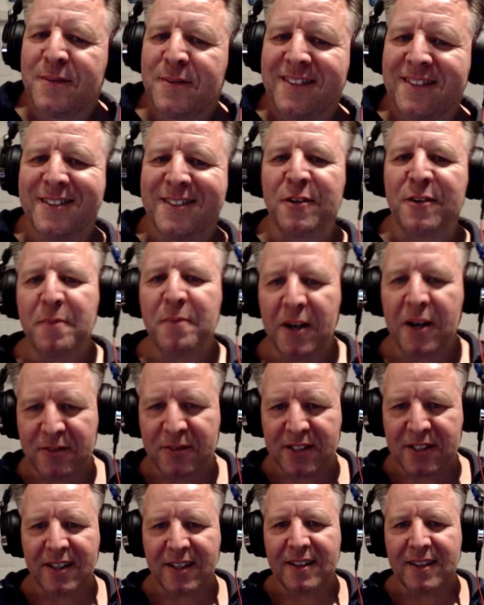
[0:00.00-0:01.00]
So you might have
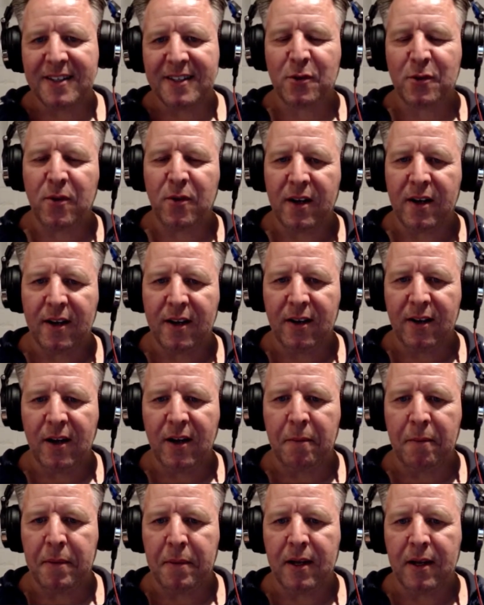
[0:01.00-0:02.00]
seen this quite
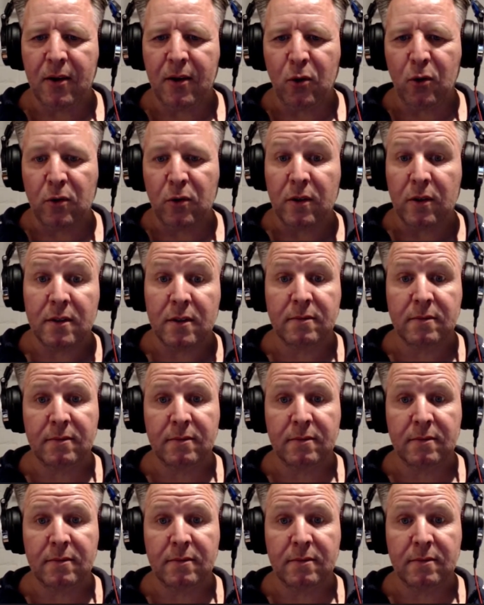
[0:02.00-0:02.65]
a bit on